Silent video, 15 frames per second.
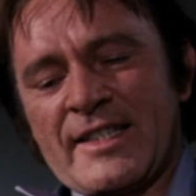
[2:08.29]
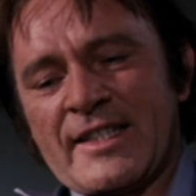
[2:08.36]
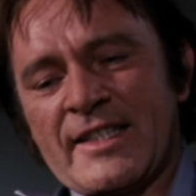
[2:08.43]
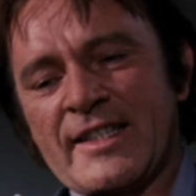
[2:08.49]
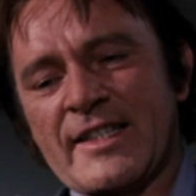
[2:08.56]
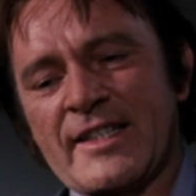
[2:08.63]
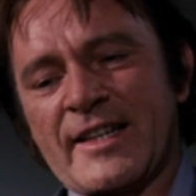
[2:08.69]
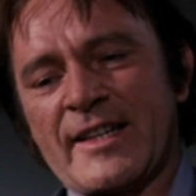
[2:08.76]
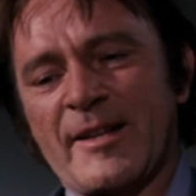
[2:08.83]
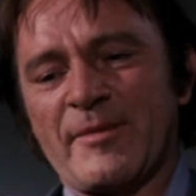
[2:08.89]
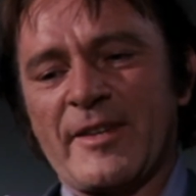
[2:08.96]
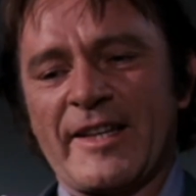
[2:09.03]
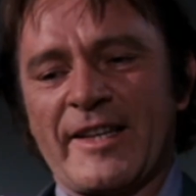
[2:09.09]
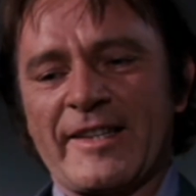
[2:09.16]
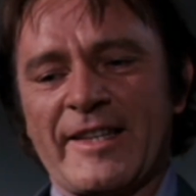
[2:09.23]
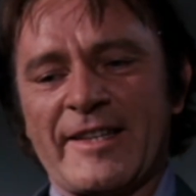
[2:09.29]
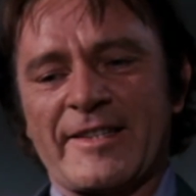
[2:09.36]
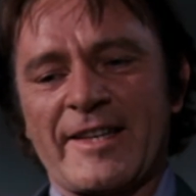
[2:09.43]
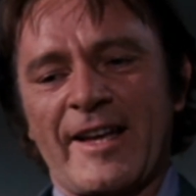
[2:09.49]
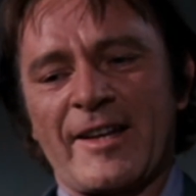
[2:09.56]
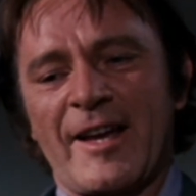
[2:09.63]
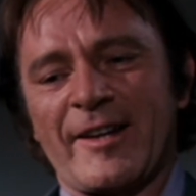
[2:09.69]
This will help me to get the chat
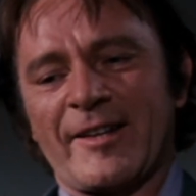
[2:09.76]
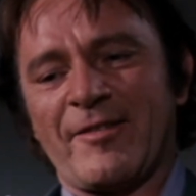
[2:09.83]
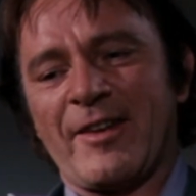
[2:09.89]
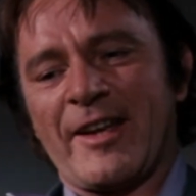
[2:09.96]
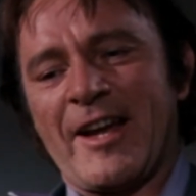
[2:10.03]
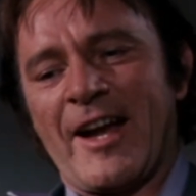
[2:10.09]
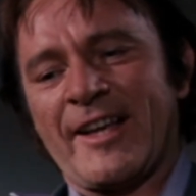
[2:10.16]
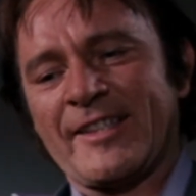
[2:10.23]
out quicker.